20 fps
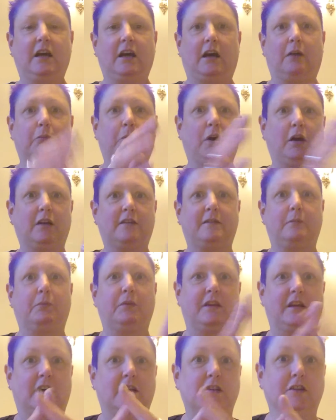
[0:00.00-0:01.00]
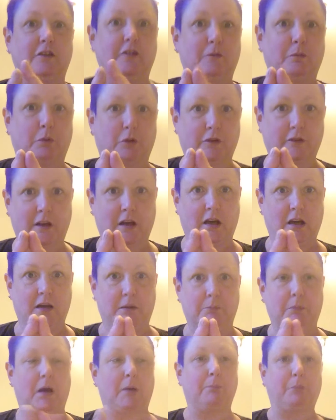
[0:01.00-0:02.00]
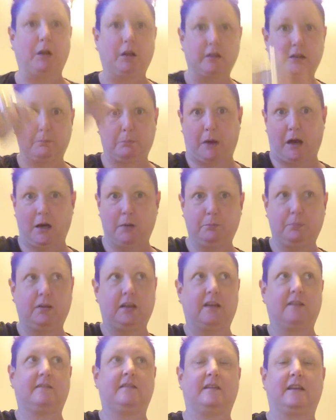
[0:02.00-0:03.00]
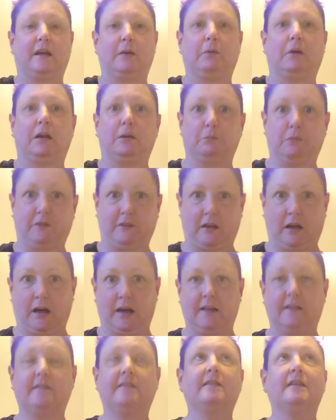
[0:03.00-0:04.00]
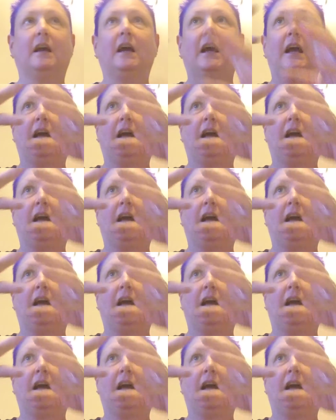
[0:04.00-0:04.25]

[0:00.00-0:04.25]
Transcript: What I did with the onions was I pulled them up yesterday while it was nice